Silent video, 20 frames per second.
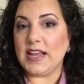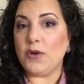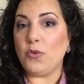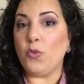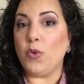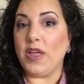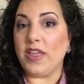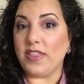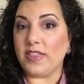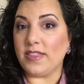
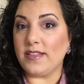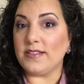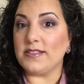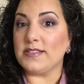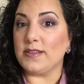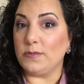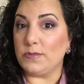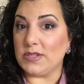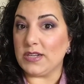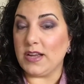with
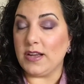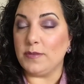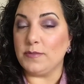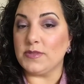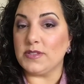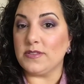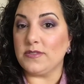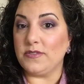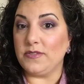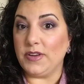
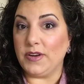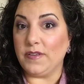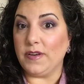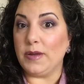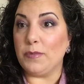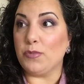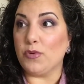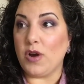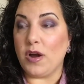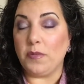sometimes
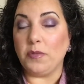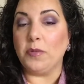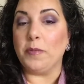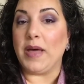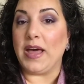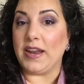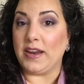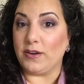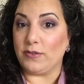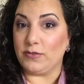very
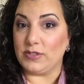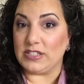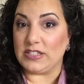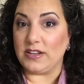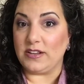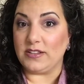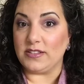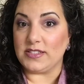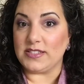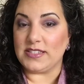problematic
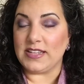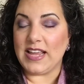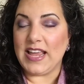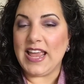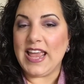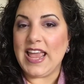results.